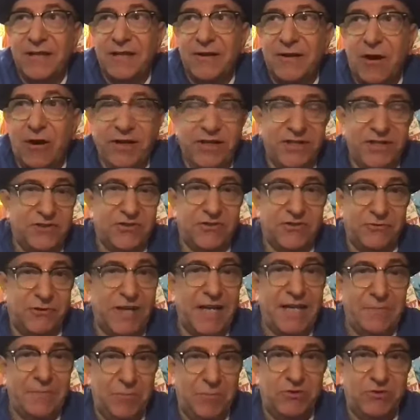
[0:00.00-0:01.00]
Artists are
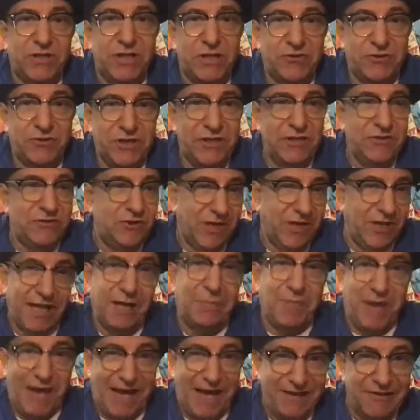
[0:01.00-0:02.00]
like musicians. You got
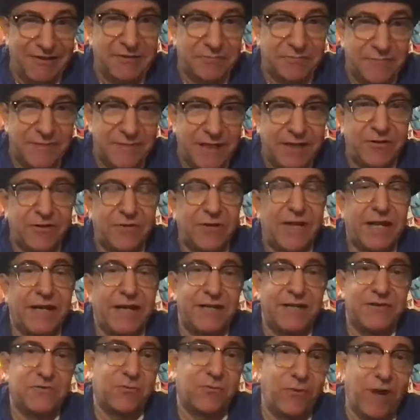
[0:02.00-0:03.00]
to pay them, like
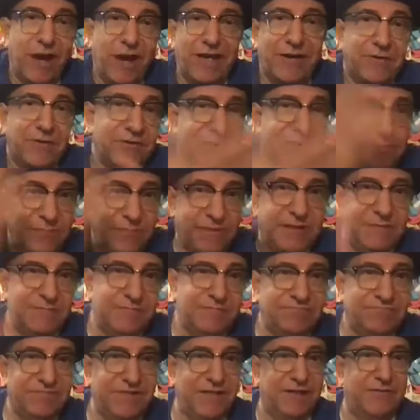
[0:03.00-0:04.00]
us writers, we,
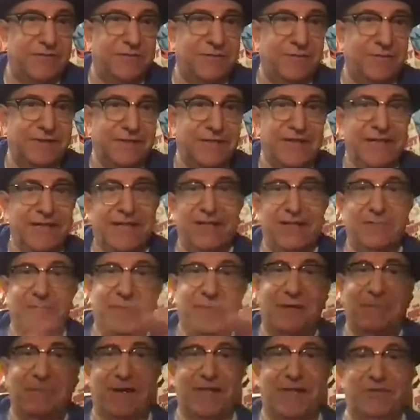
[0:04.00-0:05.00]
give
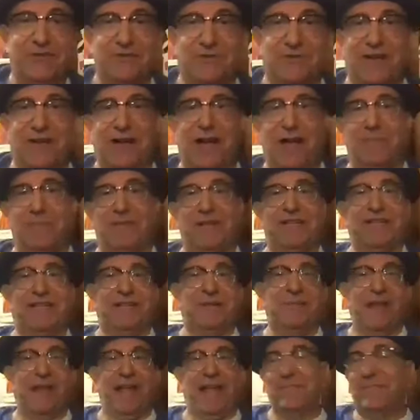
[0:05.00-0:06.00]
me my 2 copies,
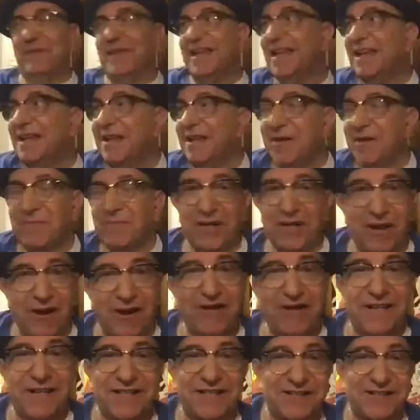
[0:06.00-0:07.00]
I'm happy. But
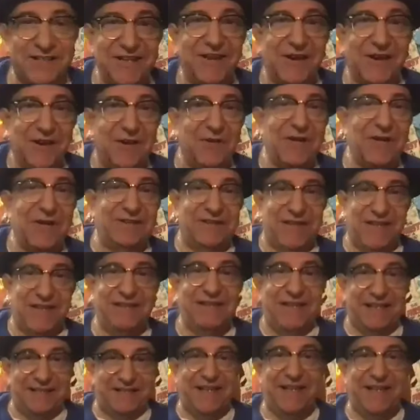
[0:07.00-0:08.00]
artists,
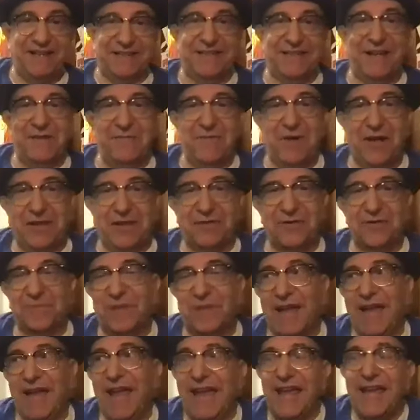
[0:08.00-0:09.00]
they want their
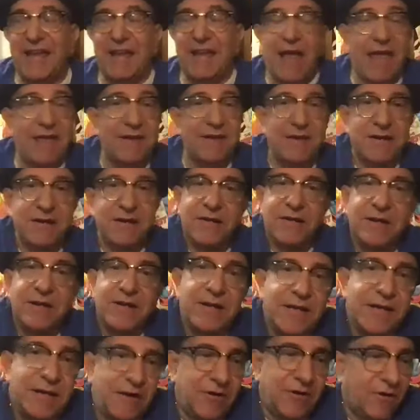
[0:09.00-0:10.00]
pay. And,
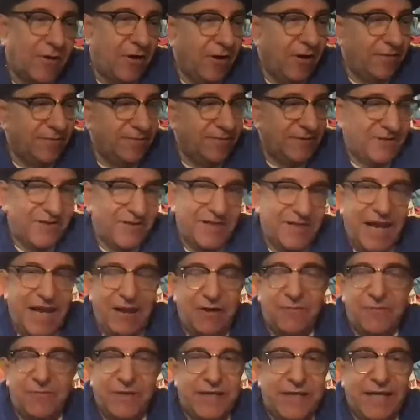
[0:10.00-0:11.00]
the
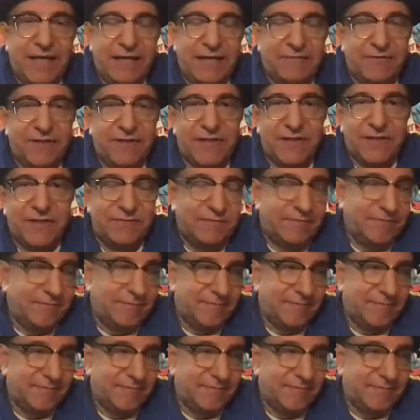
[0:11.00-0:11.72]
scale we give is